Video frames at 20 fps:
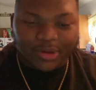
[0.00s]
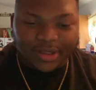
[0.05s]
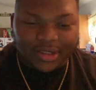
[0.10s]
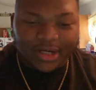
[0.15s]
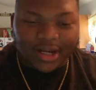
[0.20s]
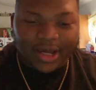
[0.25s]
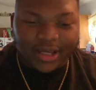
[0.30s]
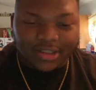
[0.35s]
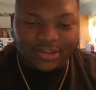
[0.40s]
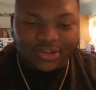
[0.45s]

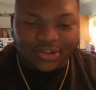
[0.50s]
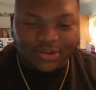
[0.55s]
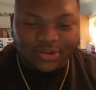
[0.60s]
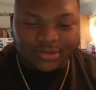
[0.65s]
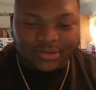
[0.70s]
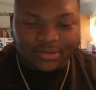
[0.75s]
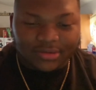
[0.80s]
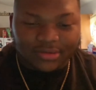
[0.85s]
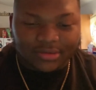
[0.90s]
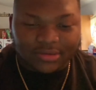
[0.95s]
nice, dude.
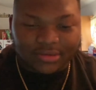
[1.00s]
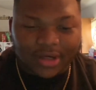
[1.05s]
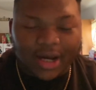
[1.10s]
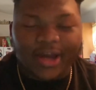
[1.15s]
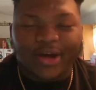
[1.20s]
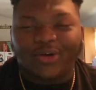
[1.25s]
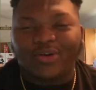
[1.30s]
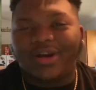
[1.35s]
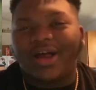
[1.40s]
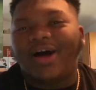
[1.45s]
I ain't
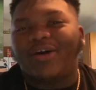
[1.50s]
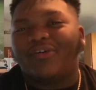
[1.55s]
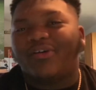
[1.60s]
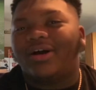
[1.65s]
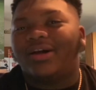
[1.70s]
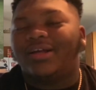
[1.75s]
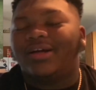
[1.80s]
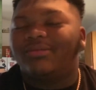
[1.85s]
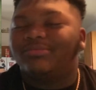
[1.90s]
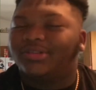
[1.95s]
gonna lie,
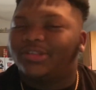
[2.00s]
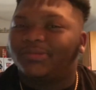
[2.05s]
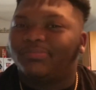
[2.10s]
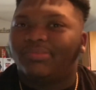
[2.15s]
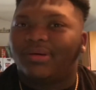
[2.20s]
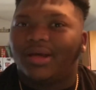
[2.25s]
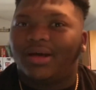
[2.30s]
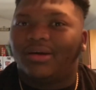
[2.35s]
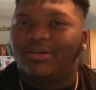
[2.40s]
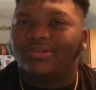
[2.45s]
Ronnie, I'm just
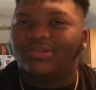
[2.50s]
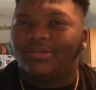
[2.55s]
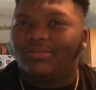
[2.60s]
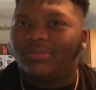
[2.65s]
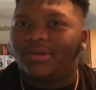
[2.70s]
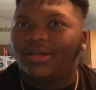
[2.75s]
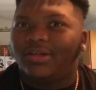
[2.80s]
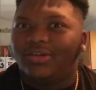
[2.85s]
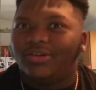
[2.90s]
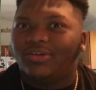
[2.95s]
playing with you,
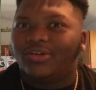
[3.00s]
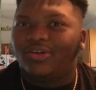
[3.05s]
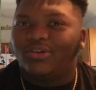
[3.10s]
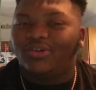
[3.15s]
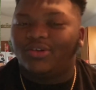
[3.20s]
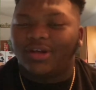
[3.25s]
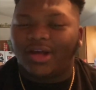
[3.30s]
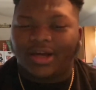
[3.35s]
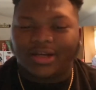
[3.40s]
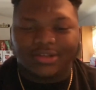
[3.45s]
but you know
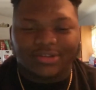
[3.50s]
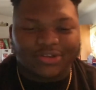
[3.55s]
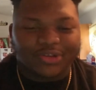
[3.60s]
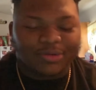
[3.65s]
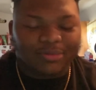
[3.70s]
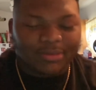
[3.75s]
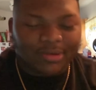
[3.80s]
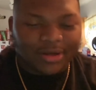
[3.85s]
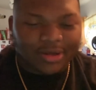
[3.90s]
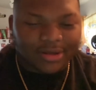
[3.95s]
you nice too, boy.